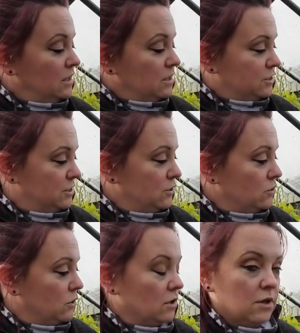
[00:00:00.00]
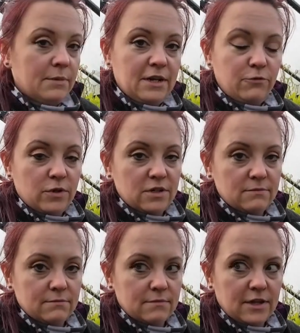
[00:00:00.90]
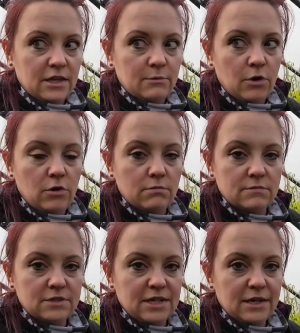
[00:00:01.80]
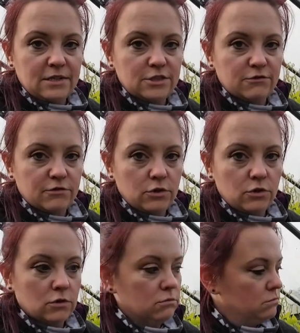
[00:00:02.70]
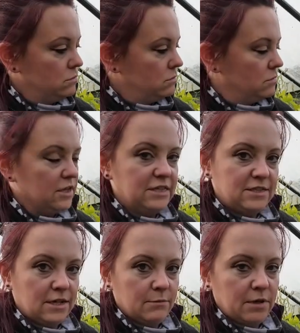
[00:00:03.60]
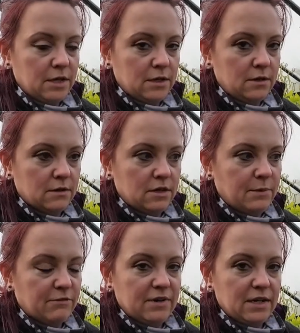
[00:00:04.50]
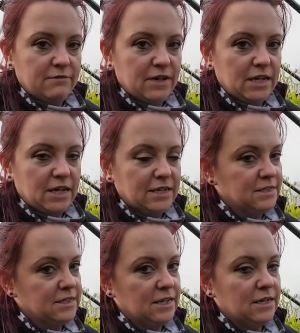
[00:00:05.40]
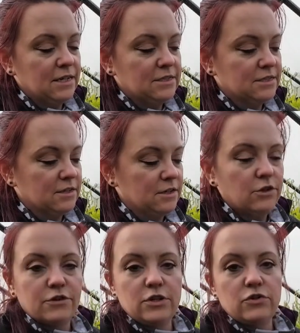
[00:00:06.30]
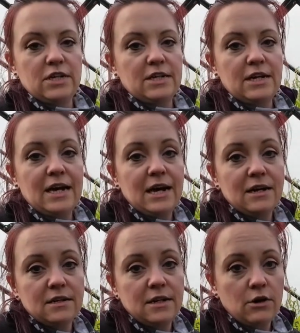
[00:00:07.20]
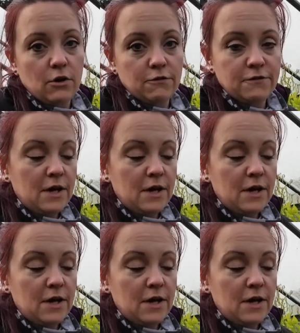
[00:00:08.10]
So, I mean, if we can get them all starting to grow, this time of year, and they make really, really nice seedlings that, you know, they don't need any hardening off